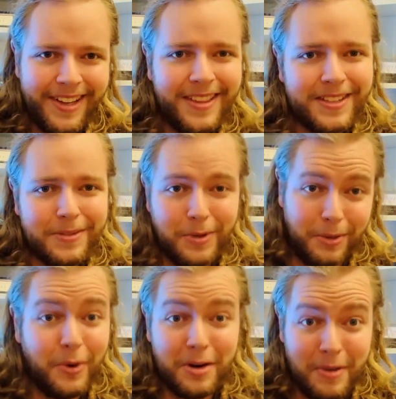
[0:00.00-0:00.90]
this, well,
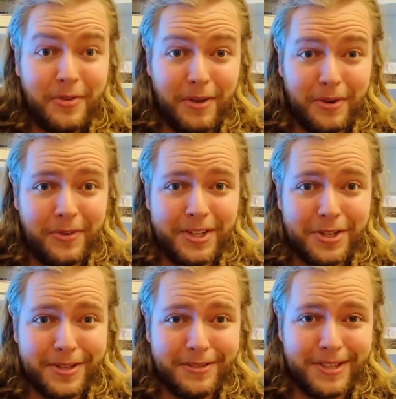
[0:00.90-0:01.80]
one of my favorite
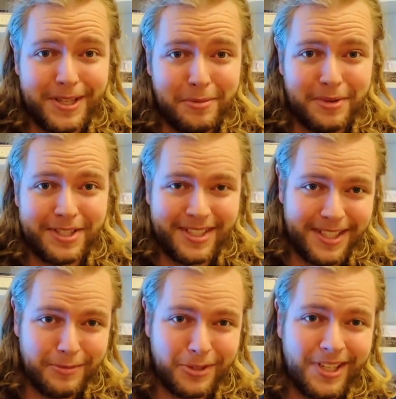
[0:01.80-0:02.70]
features of the Saberproject
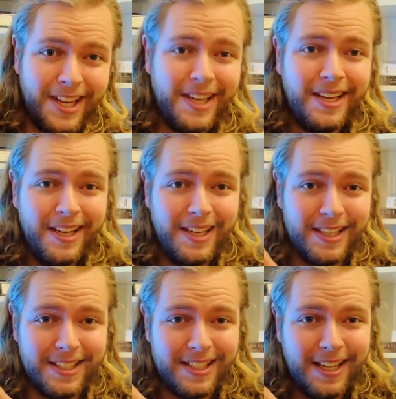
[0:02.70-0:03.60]
sabers
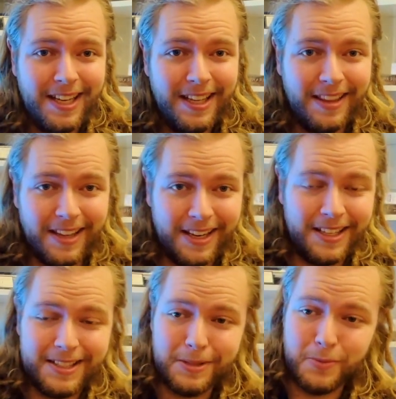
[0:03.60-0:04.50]
is that
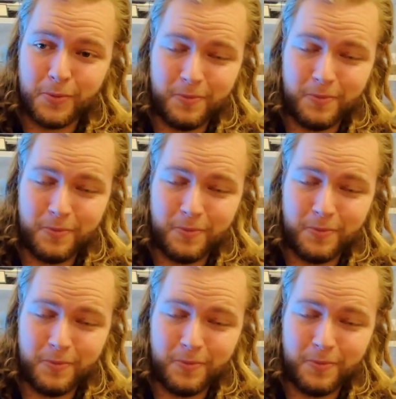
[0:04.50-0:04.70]
it's